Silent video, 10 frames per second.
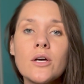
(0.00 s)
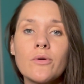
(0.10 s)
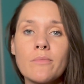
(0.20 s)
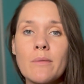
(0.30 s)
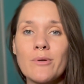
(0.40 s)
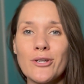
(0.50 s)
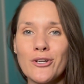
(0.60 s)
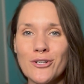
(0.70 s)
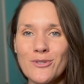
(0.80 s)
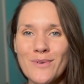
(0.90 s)
Remember,
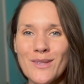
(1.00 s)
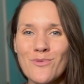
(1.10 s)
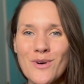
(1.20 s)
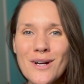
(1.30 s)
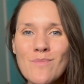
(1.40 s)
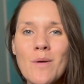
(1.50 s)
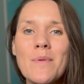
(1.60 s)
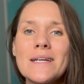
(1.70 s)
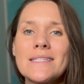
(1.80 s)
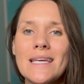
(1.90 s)
you're doing the work, but
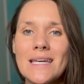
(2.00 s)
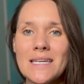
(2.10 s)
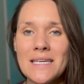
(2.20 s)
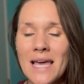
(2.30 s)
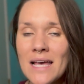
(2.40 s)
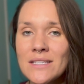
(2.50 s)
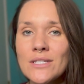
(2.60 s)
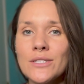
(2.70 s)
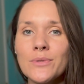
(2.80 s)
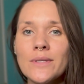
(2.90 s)
by saying yes
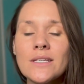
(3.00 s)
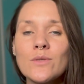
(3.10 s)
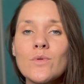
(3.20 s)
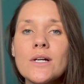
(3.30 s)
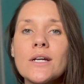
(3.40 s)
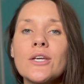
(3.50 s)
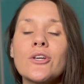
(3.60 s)
to doing this work,